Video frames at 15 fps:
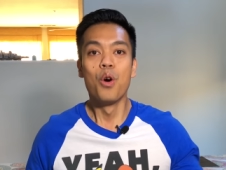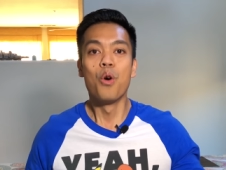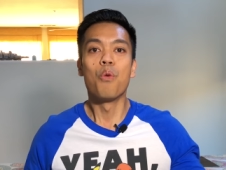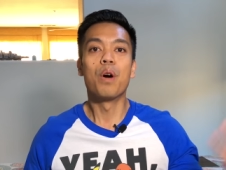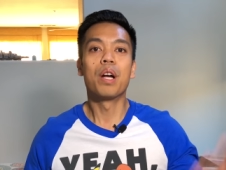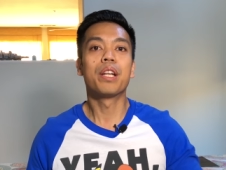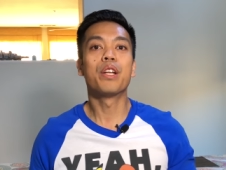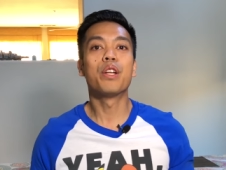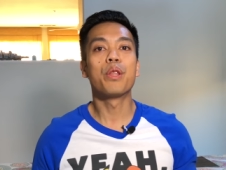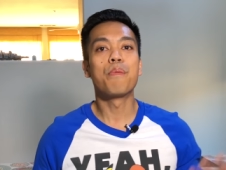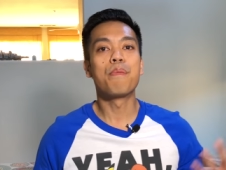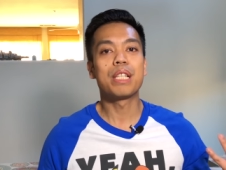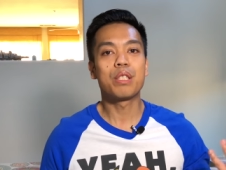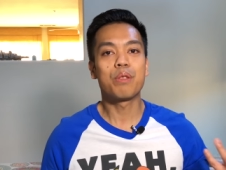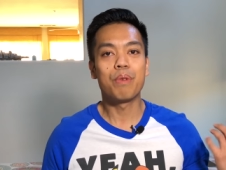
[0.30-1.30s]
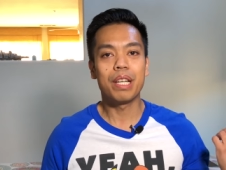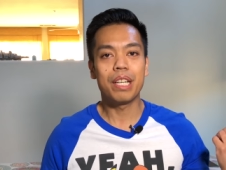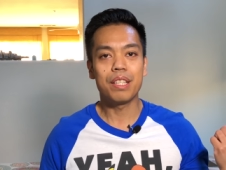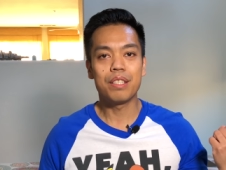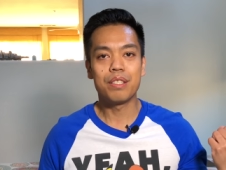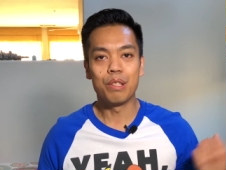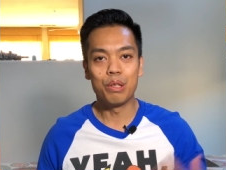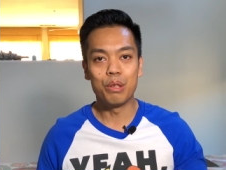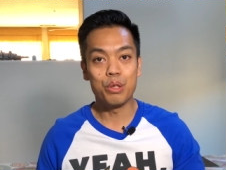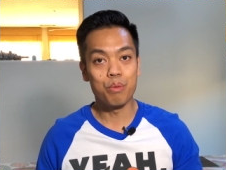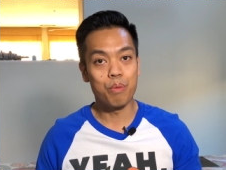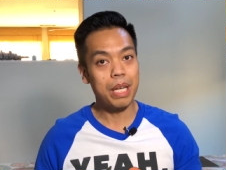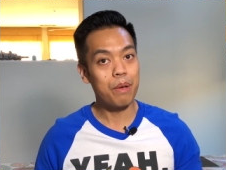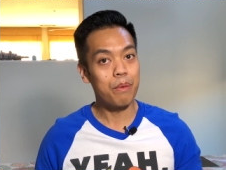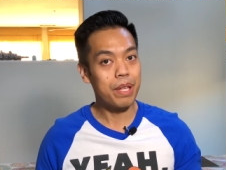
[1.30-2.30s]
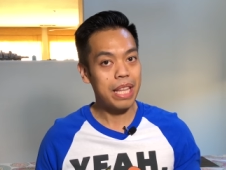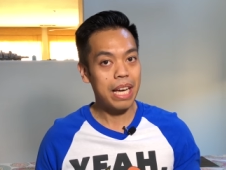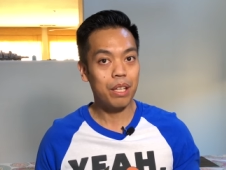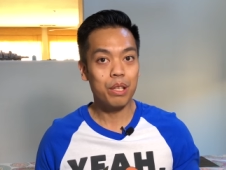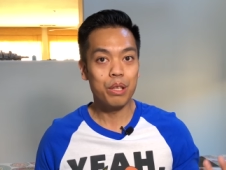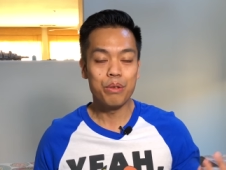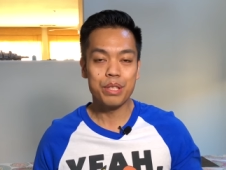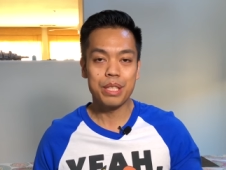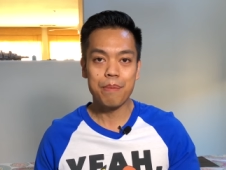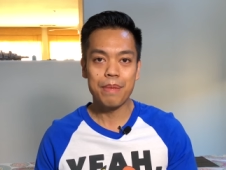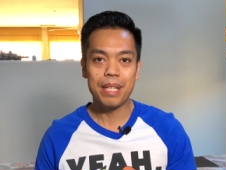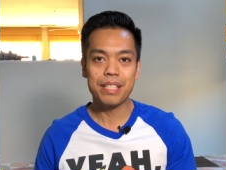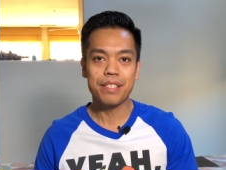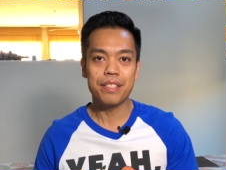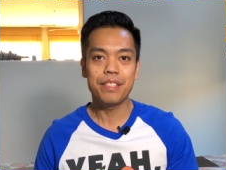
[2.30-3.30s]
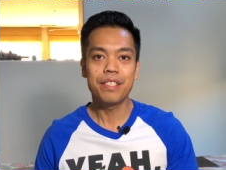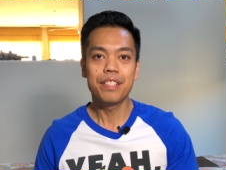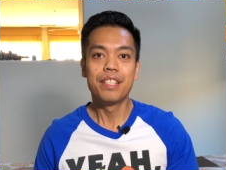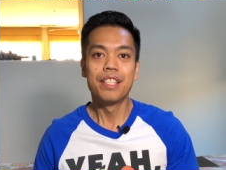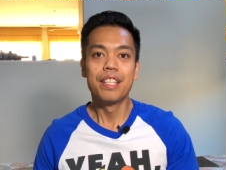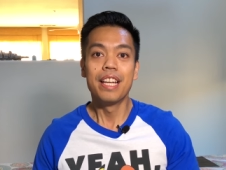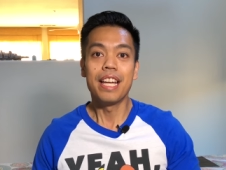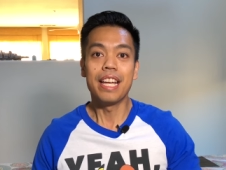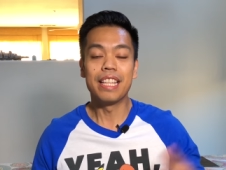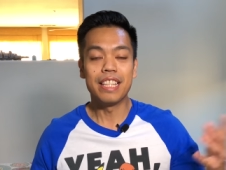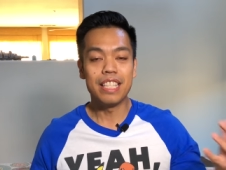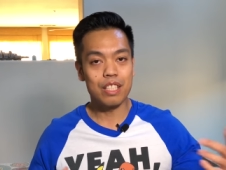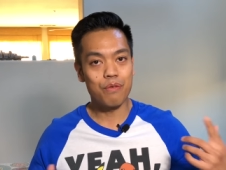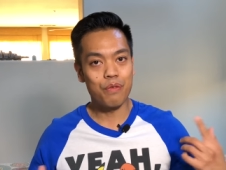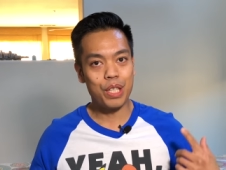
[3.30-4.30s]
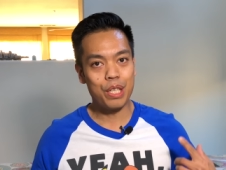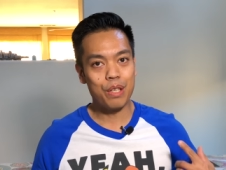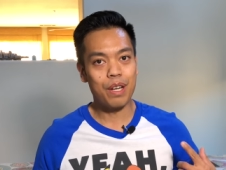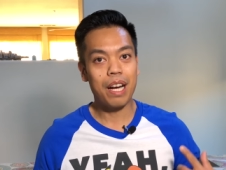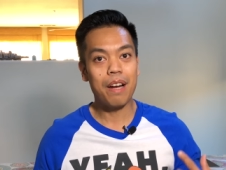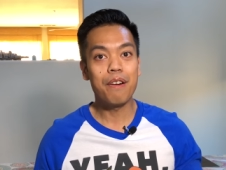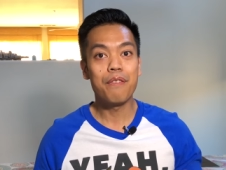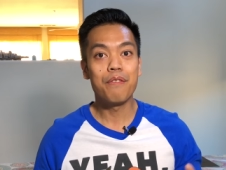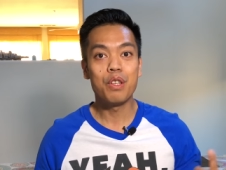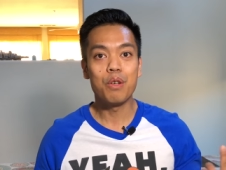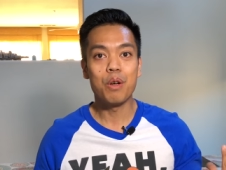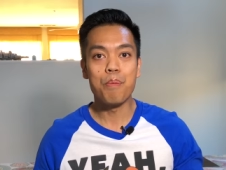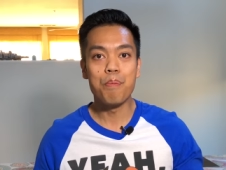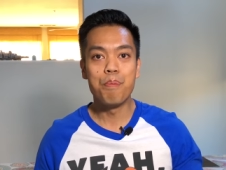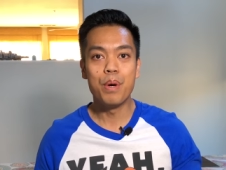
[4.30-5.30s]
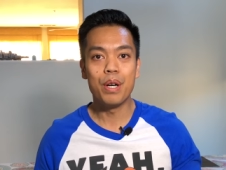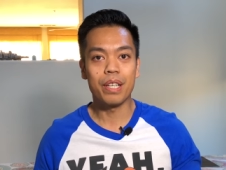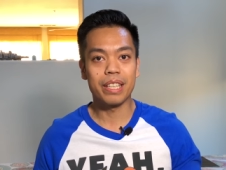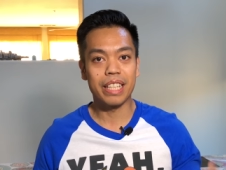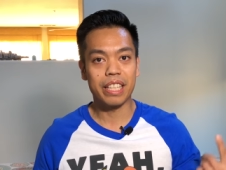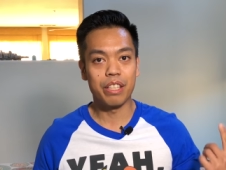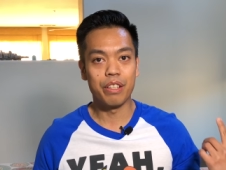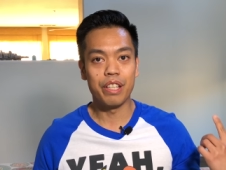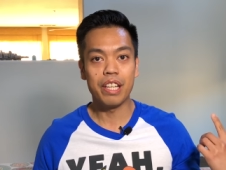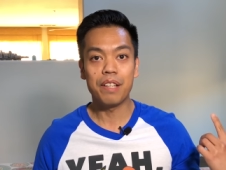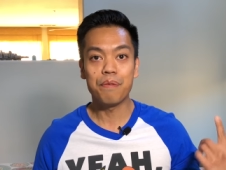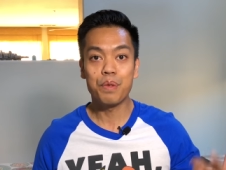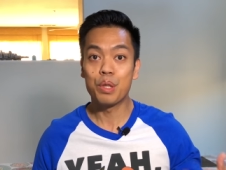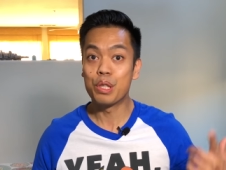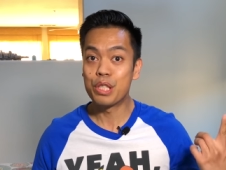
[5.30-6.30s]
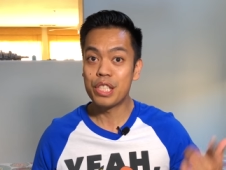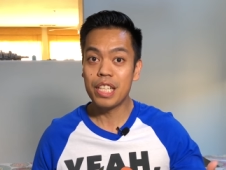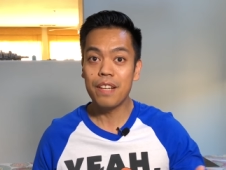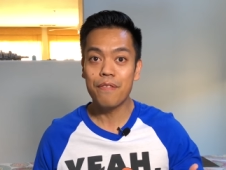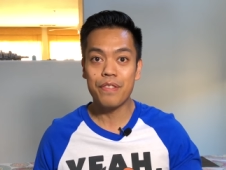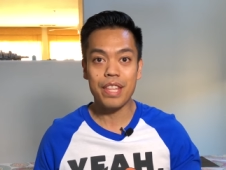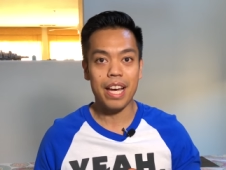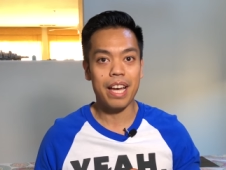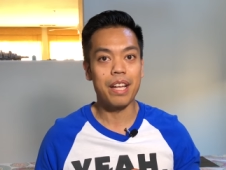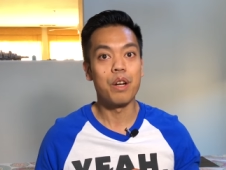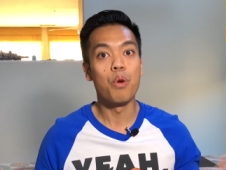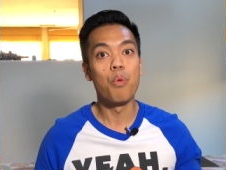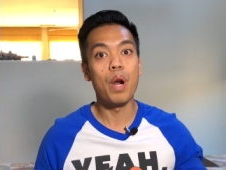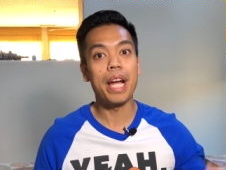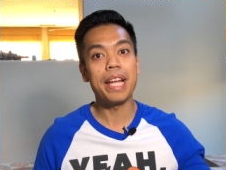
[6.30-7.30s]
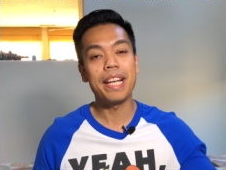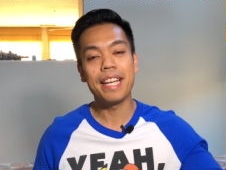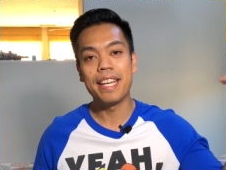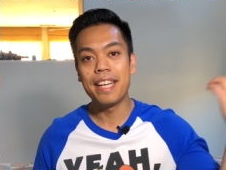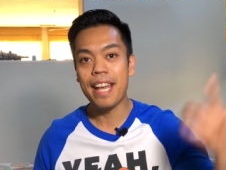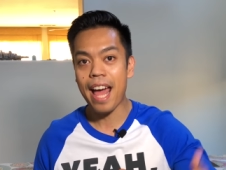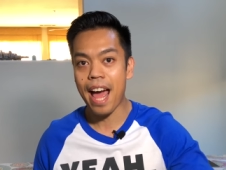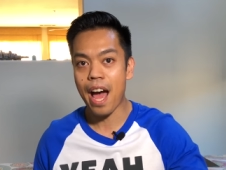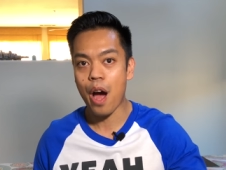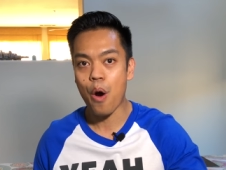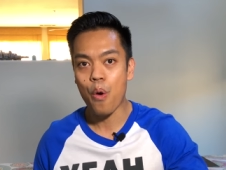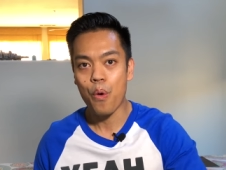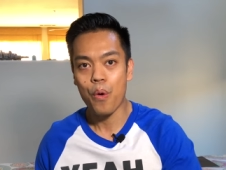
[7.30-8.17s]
Want to know the best way to lose weight without losing muscle? In this video, I review a book that could help you achieve that right now.